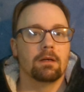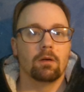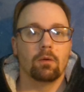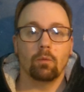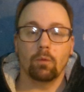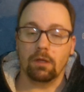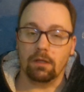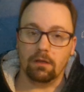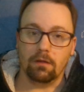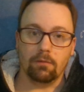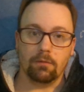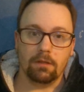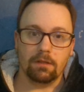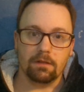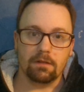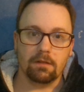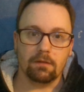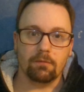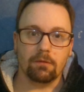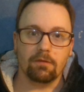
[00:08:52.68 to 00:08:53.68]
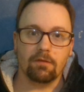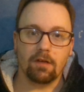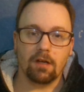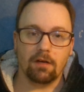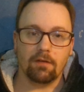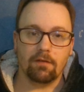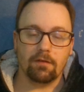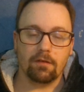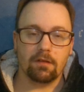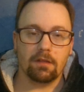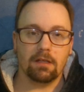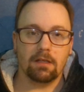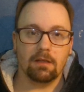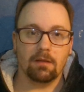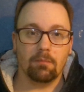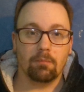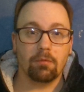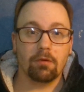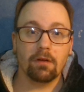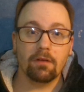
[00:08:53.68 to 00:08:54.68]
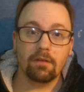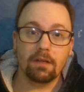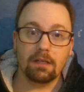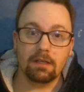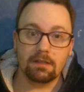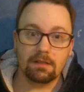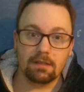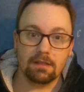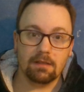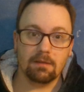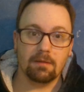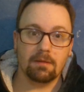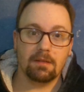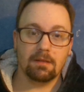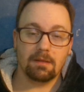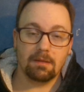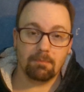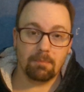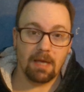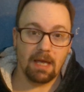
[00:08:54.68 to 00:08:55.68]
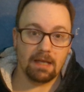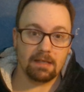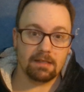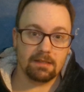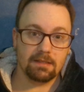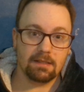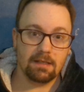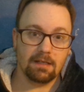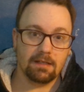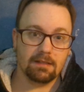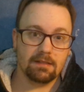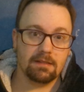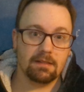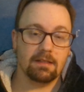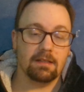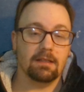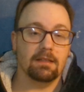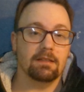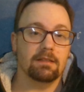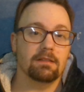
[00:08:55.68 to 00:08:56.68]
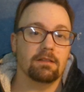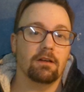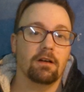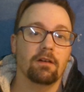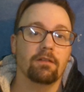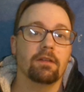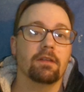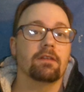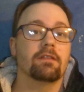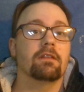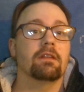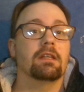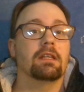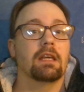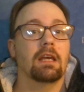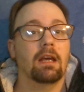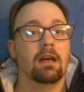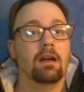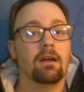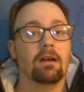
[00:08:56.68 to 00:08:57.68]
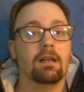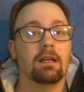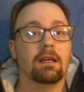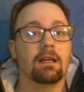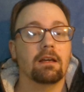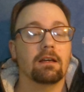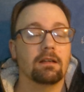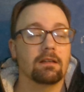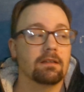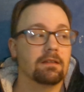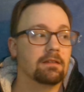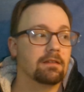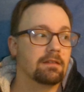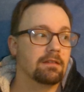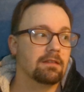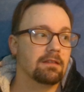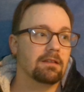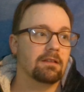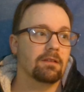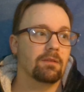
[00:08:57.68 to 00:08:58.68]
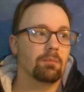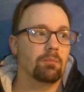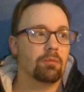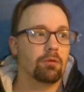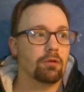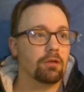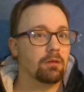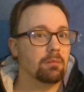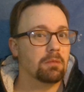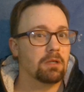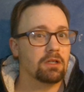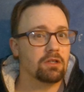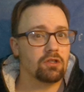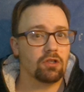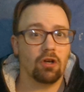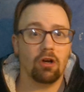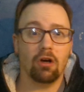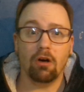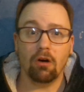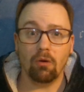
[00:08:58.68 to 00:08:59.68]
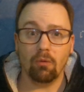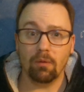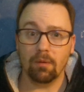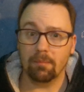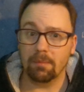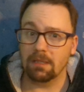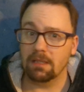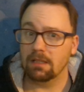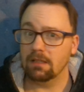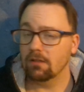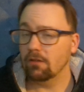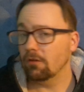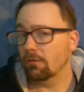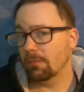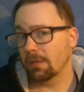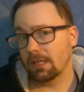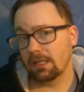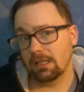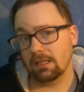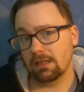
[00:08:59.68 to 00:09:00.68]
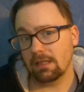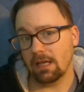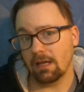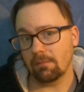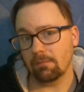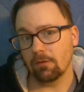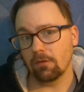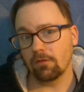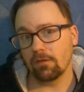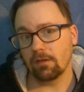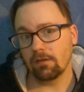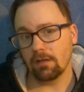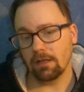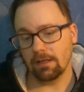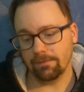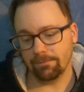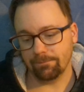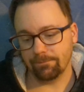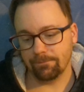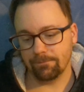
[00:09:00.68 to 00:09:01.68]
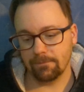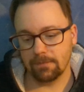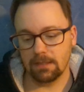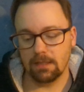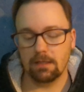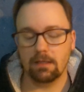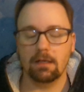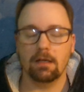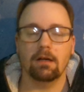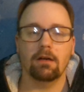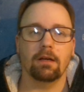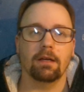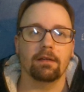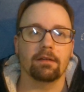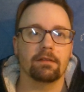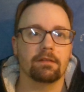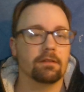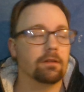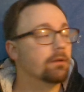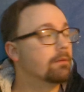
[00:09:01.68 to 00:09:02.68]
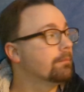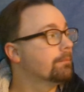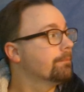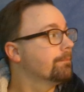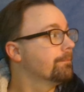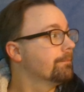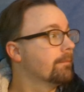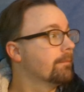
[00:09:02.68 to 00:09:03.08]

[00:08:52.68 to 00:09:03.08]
one of the ones that we've covered that previous that passed the test is obviously Carrie, because there's pretty much all women and no men in that movie, right? Okay, so